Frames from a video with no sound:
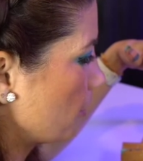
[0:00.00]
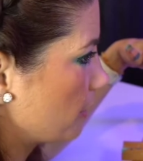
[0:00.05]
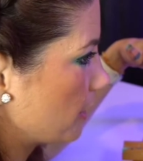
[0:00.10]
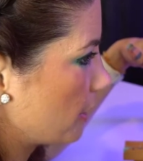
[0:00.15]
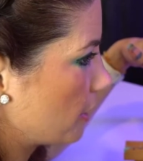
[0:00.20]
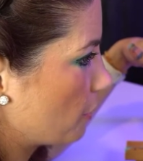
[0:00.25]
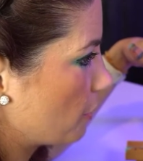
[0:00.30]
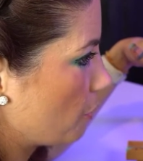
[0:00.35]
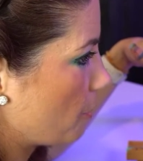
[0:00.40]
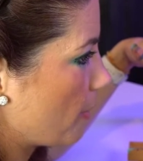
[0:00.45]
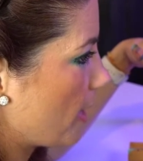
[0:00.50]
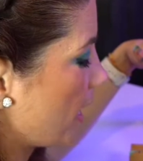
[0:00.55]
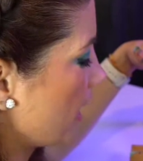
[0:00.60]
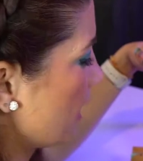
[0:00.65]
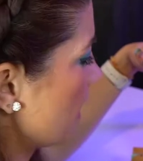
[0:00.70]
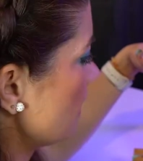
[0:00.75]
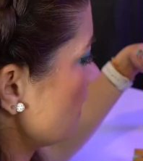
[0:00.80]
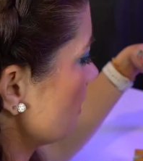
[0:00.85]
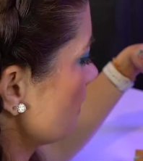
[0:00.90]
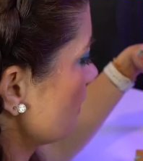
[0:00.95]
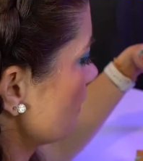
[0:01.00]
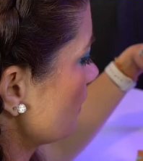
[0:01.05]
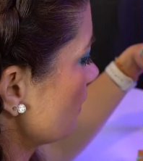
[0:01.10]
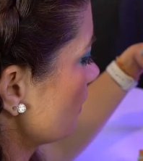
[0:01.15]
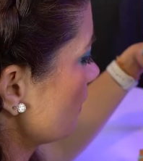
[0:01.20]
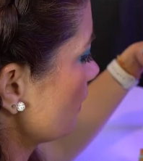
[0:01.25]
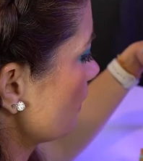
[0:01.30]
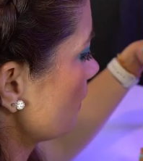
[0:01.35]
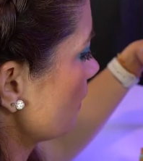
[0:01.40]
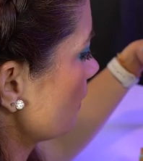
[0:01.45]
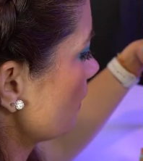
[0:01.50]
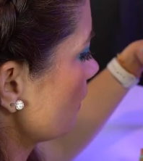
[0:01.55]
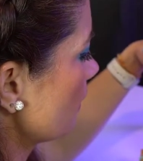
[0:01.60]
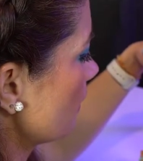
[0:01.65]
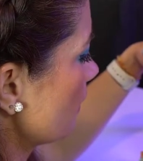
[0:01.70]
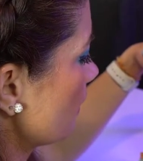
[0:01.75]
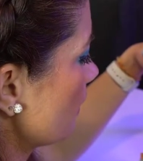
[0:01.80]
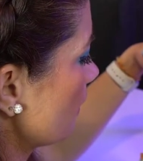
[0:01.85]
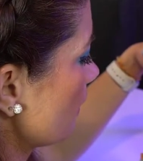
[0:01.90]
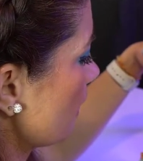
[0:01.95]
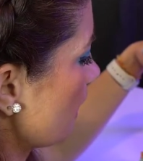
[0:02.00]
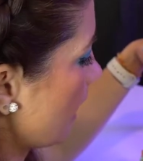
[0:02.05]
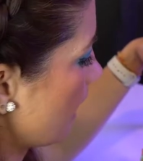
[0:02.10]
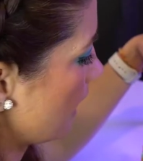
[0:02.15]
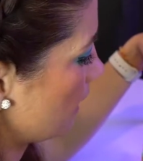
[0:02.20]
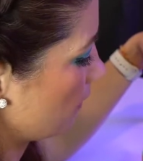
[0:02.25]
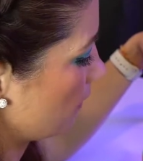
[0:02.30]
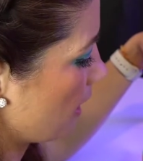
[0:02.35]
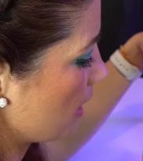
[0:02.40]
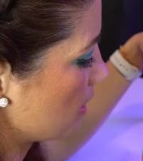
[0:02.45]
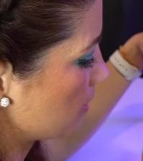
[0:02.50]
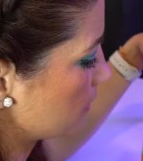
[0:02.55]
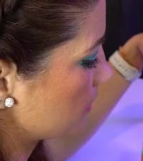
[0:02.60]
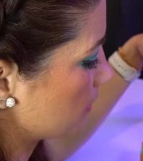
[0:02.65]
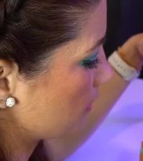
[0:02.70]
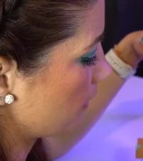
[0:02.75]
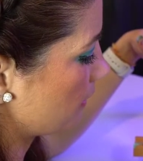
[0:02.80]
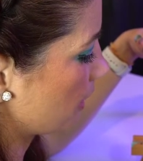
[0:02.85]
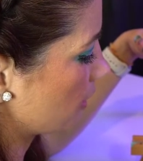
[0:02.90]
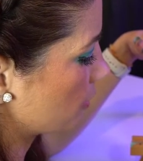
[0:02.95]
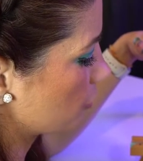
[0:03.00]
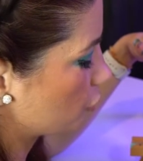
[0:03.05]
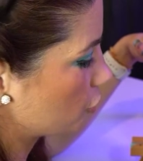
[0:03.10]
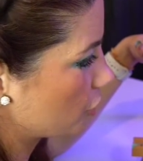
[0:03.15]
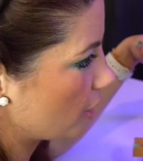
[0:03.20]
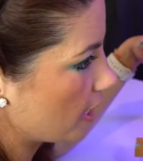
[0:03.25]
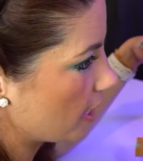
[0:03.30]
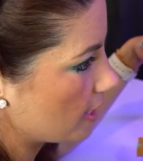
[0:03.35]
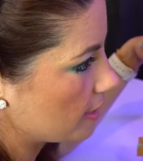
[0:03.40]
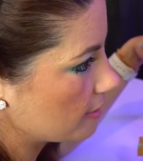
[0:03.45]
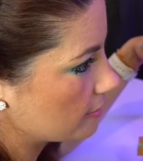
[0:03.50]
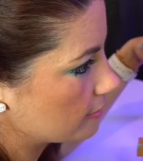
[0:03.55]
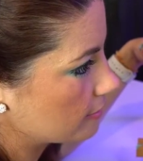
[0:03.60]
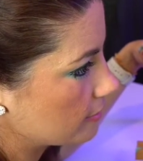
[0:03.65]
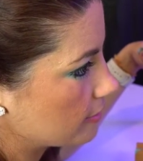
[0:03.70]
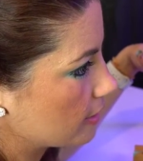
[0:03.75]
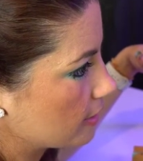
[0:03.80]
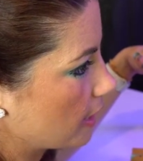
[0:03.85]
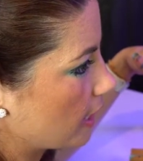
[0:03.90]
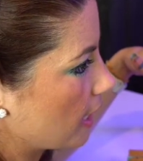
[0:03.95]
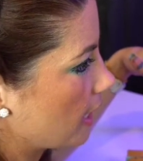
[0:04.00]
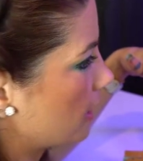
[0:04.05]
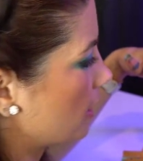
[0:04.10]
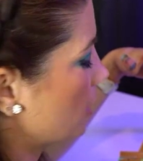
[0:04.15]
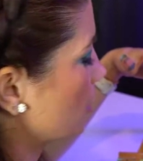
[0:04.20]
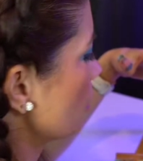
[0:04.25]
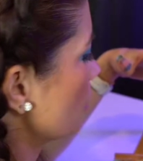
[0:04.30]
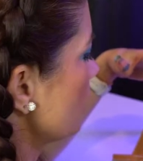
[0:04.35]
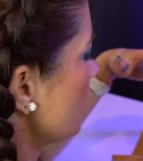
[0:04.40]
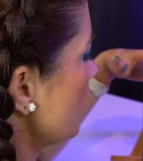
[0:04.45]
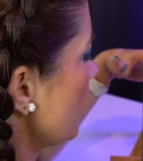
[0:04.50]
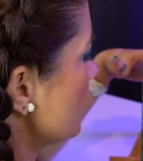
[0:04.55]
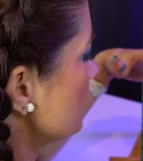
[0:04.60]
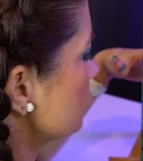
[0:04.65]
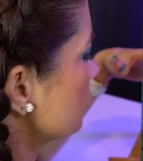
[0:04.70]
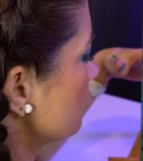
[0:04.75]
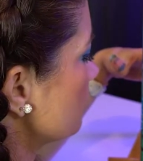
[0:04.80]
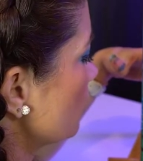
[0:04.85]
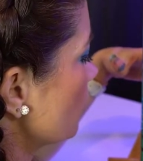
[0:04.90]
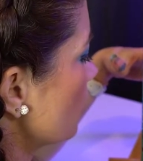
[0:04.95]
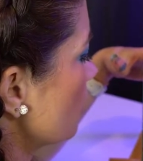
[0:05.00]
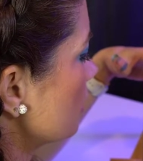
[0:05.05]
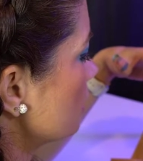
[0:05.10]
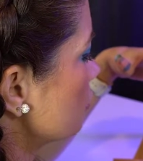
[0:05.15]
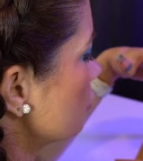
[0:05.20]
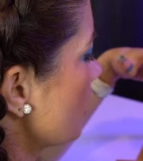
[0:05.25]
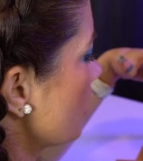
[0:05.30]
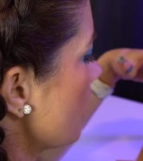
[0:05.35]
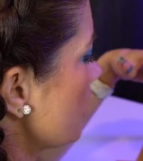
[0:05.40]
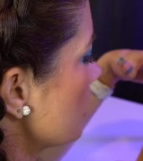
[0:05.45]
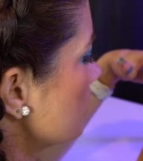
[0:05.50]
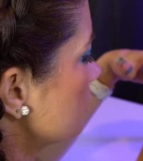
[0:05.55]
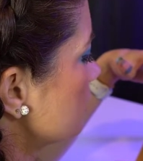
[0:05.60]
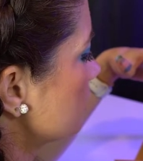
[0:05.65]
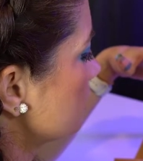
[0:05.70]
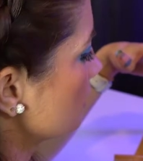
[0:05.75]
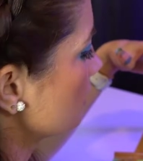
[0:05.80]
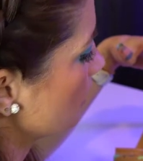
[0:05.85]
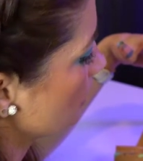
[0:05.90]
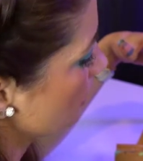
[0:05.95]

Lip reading: little white highlights in there just to kind of create some contrast